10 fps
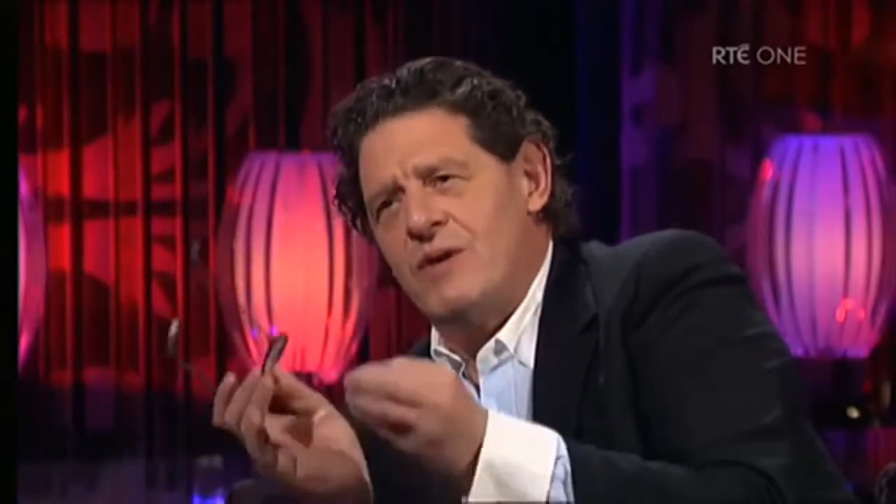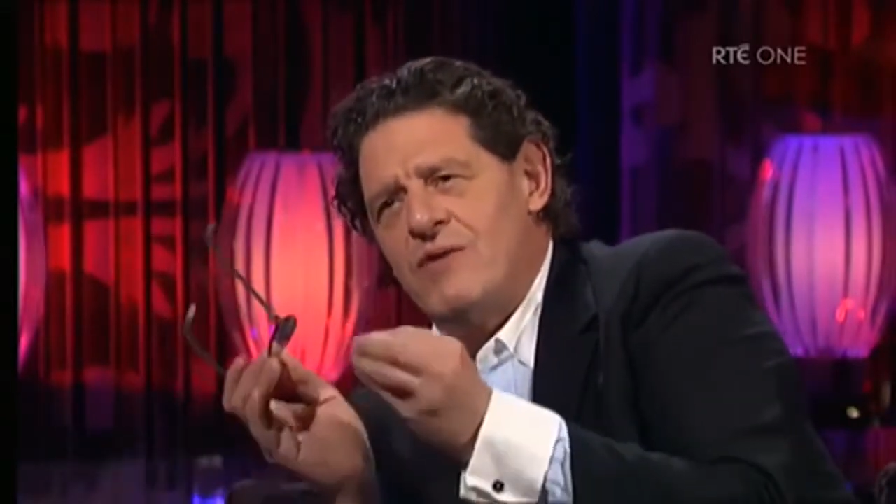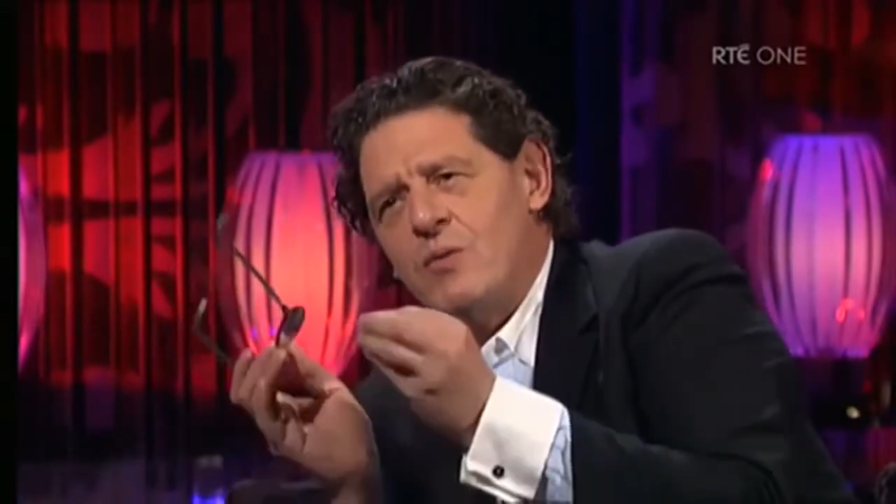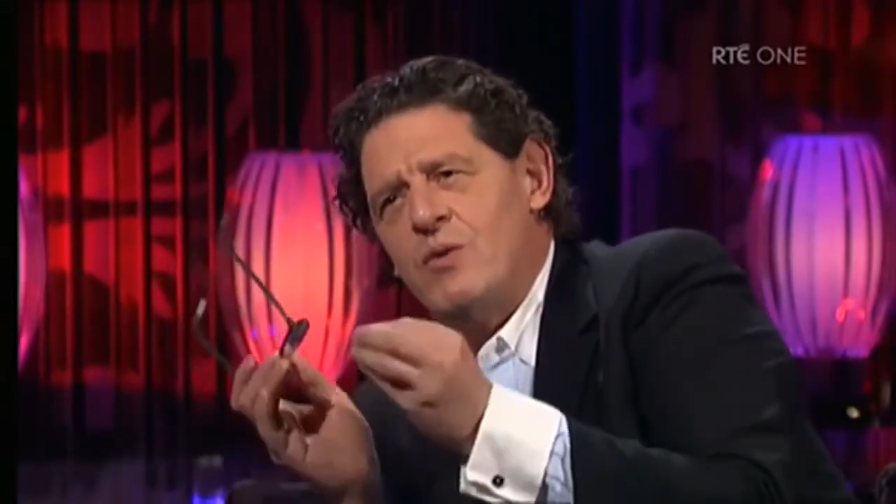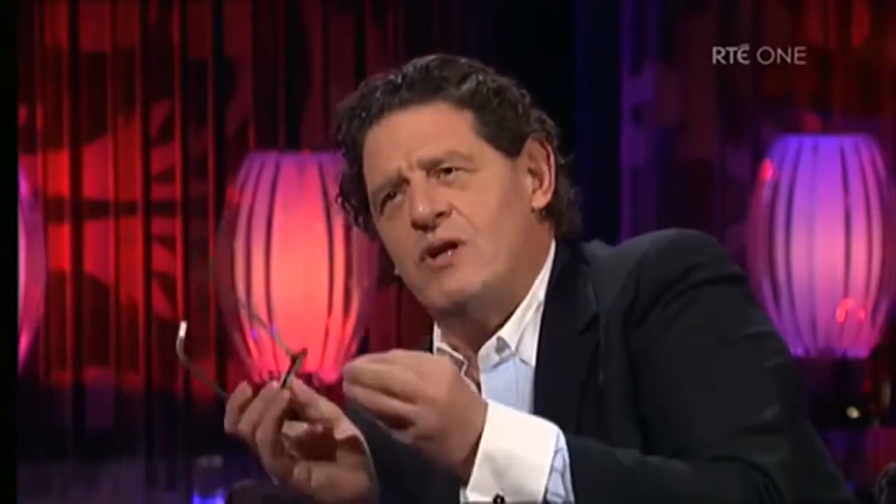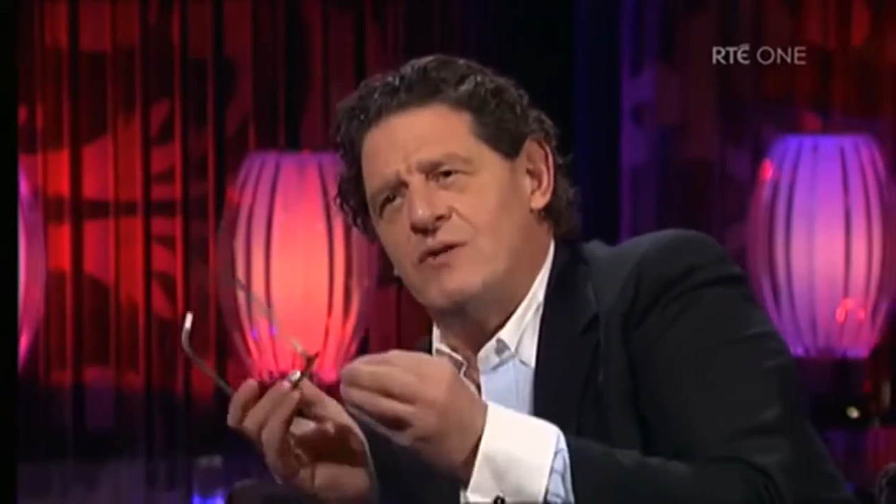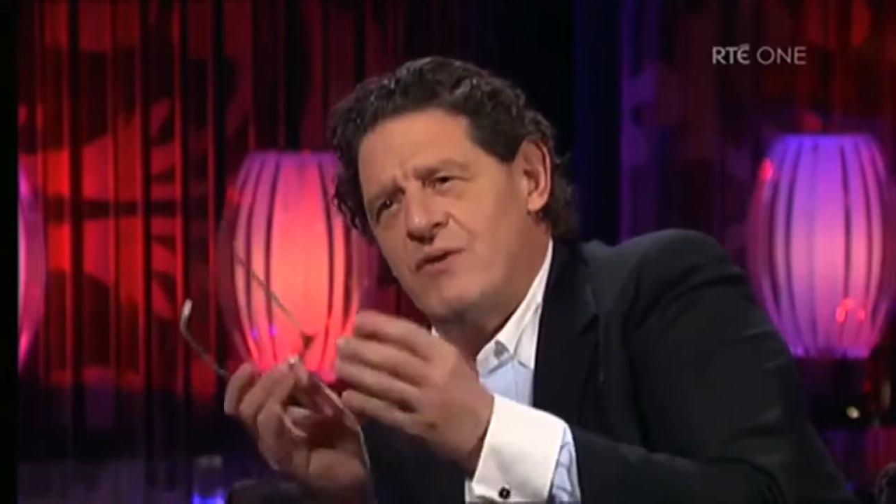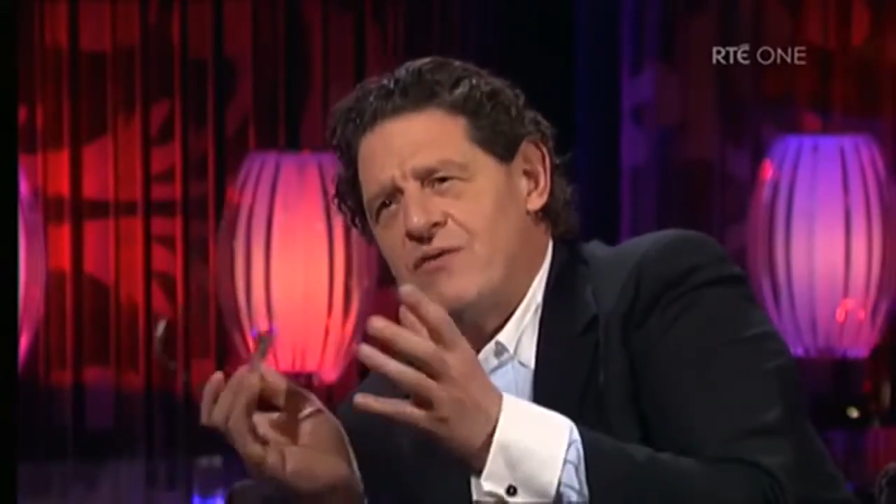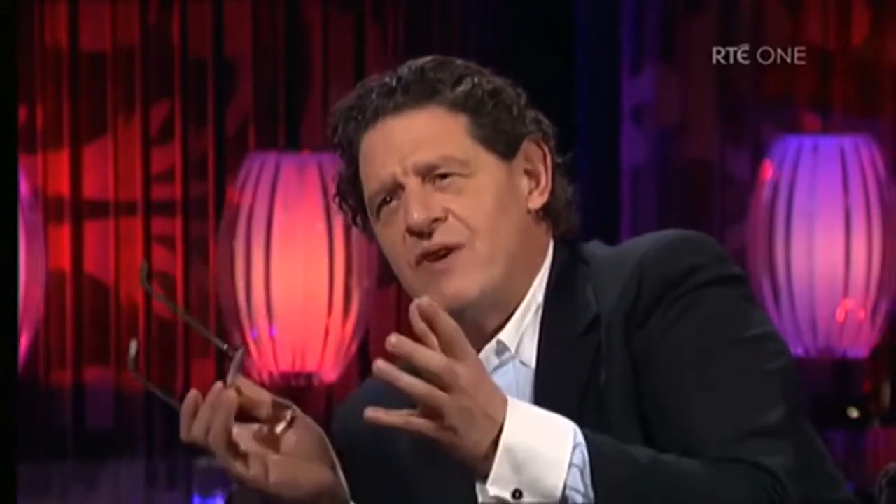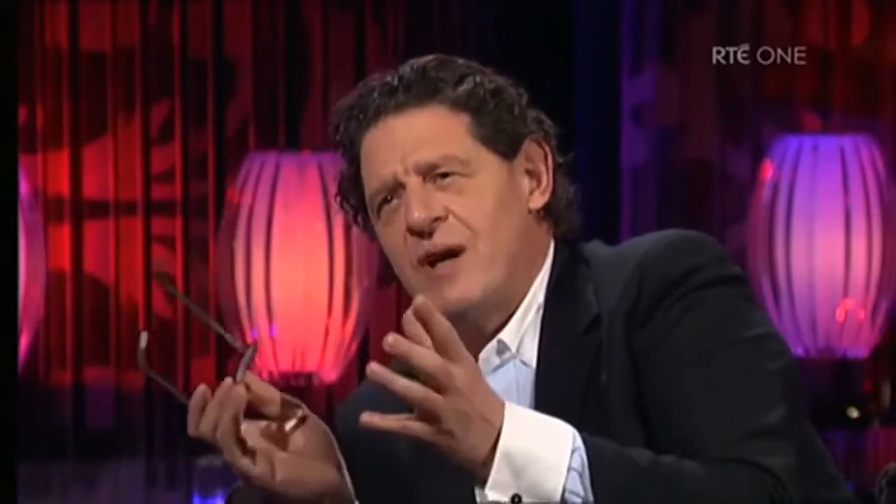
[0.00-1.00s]
We live in a
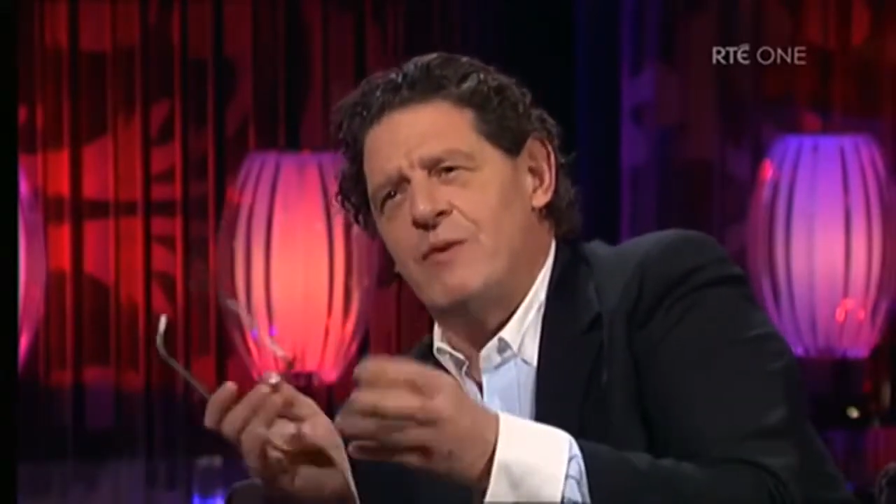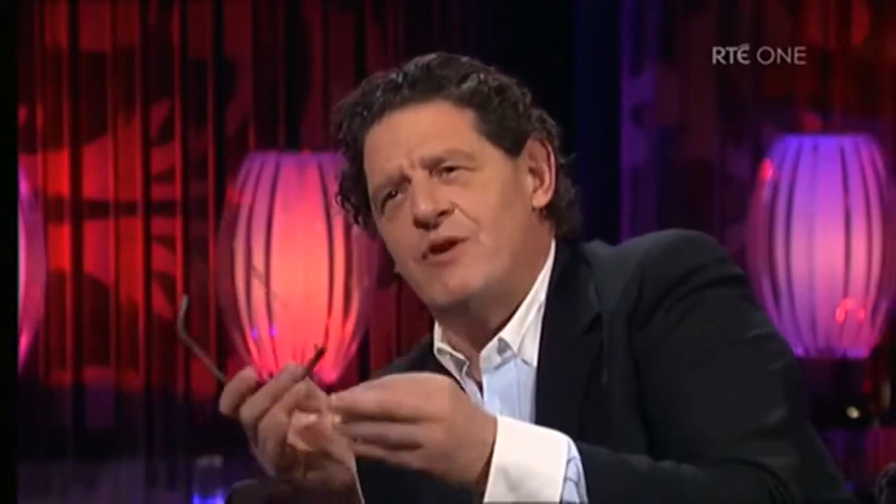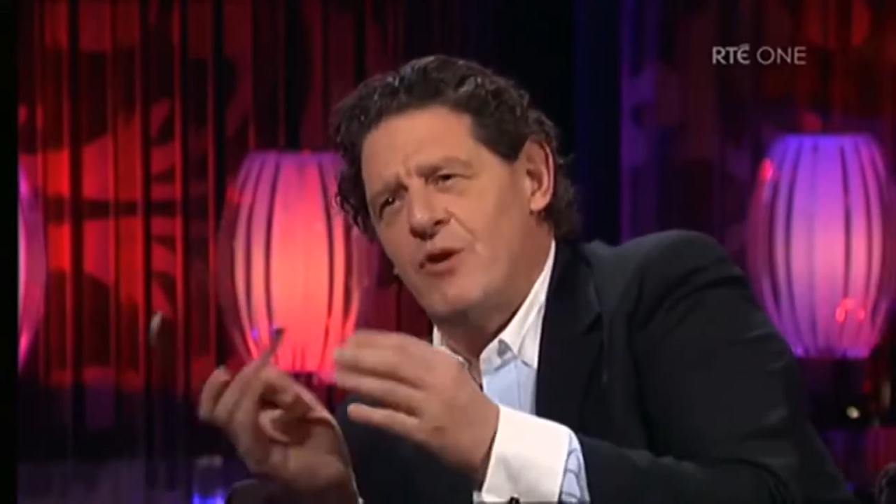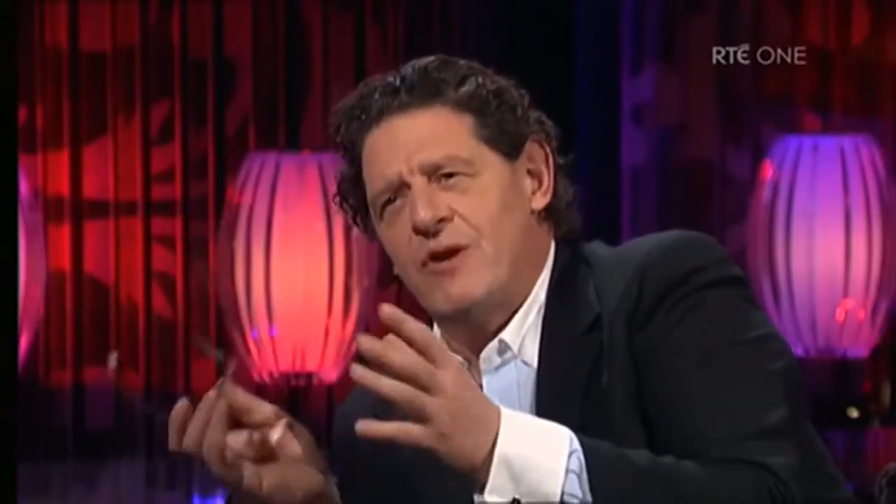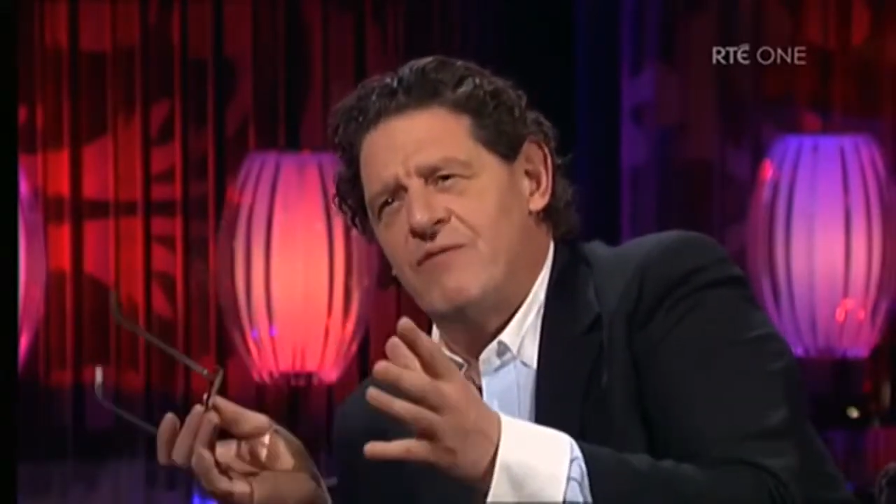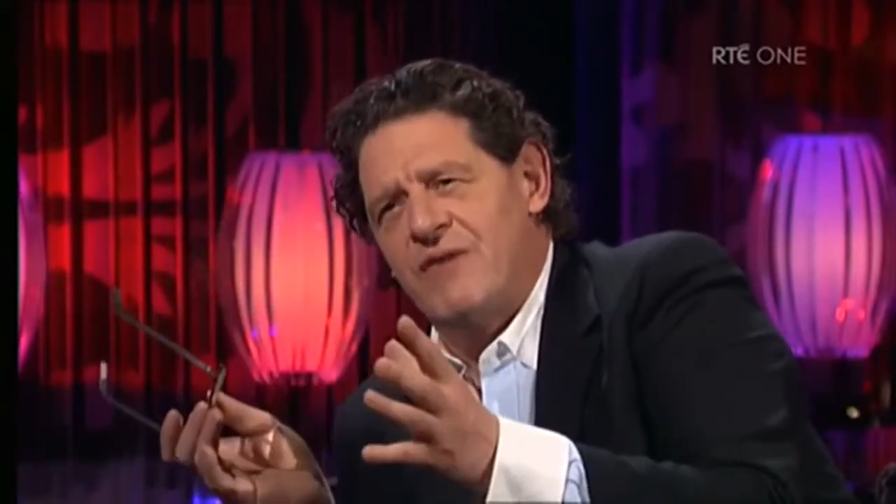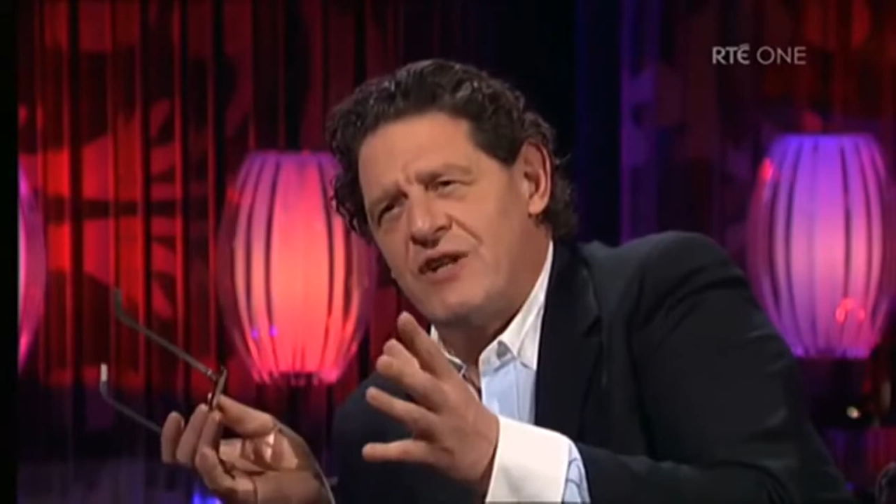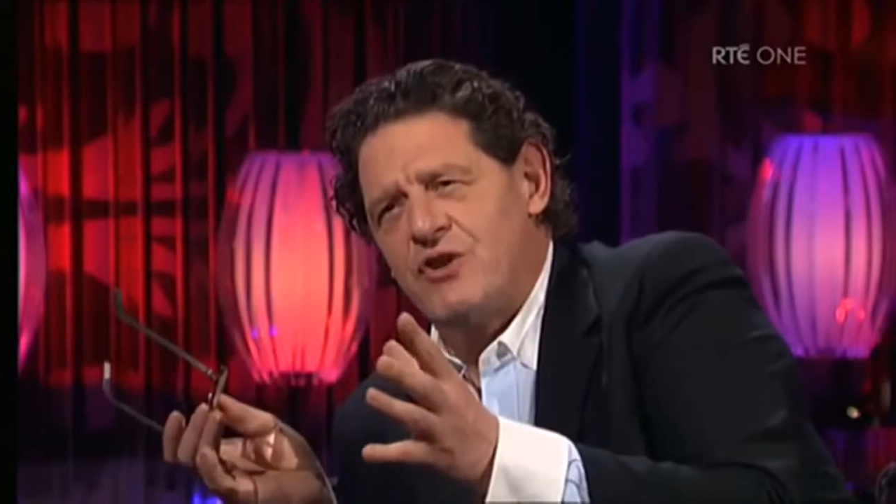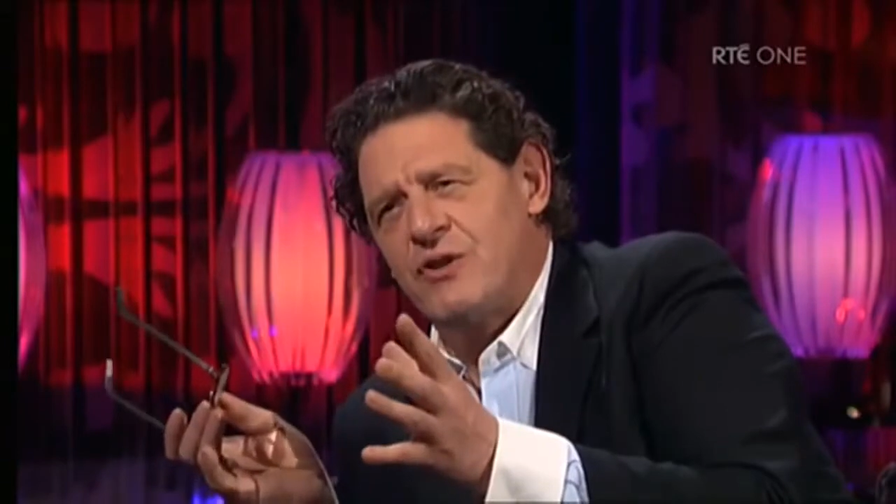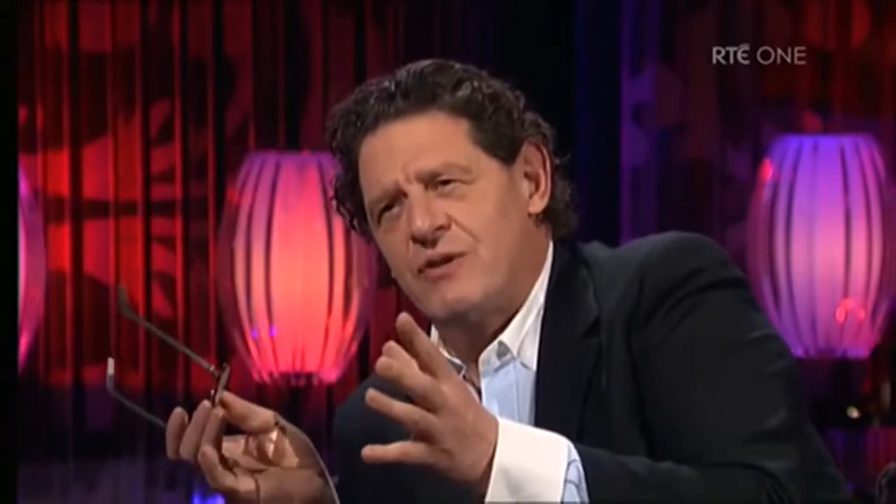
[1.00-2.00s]
world of refinement, not
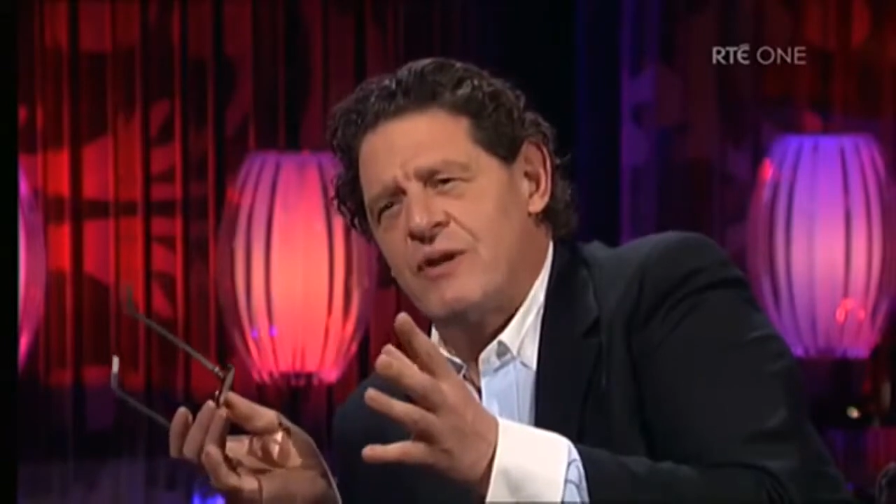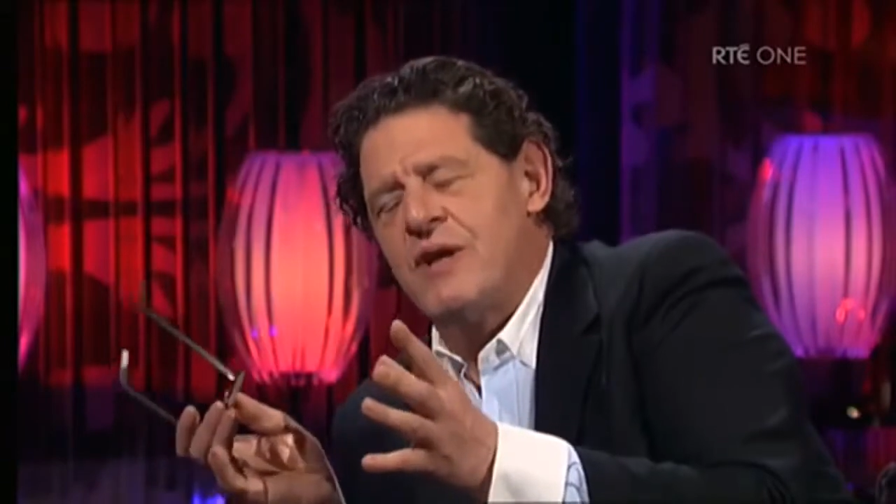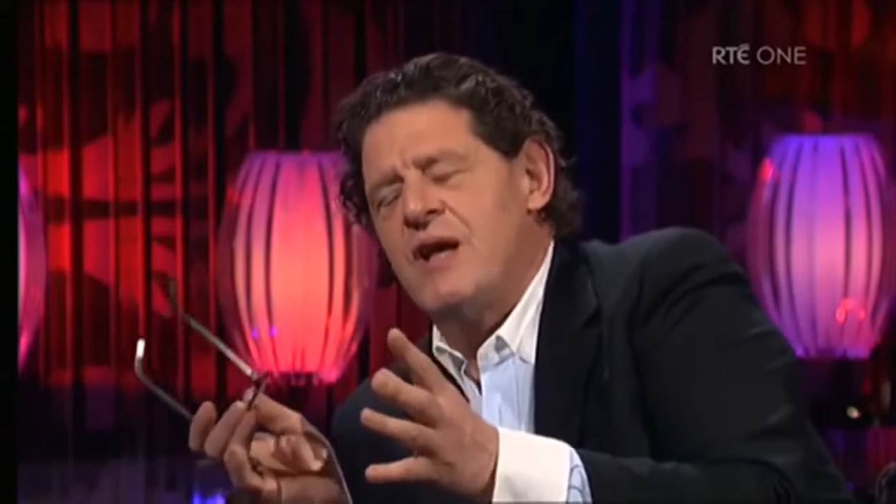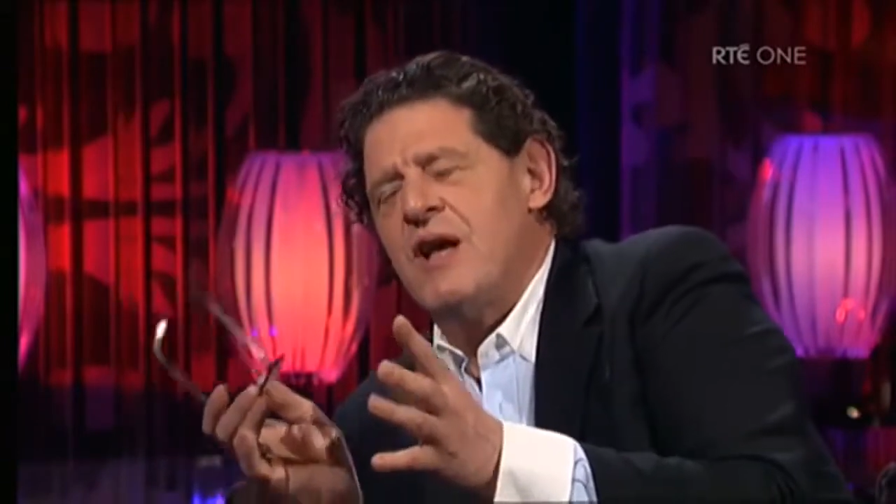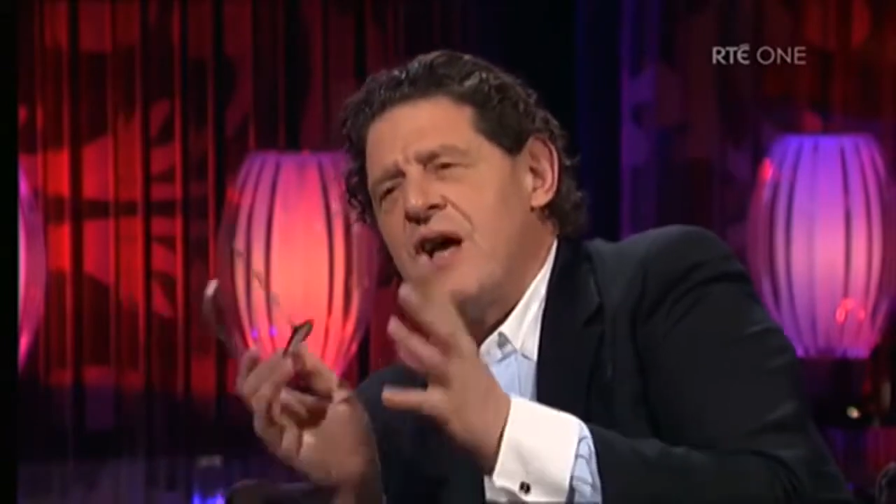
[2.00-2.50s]
invention.